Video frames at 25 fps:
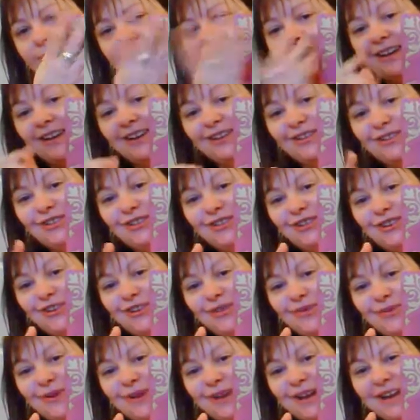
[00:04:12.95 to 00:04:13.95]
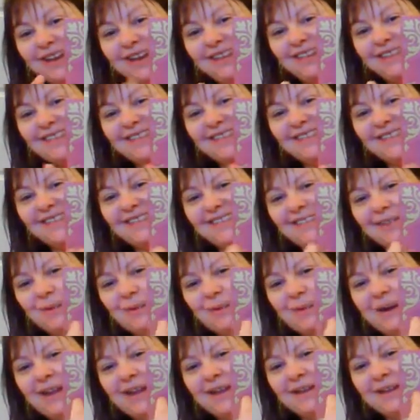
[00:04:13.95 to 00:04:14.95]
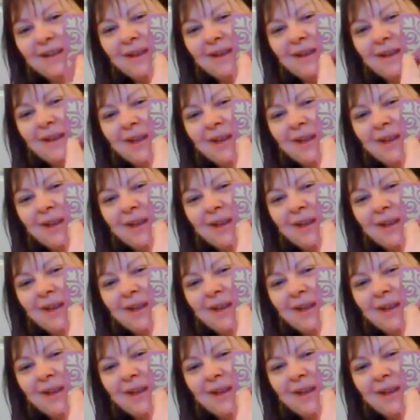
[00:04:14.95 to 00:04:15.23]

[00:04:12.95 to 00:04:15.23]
and I'll show you what I used in a little while.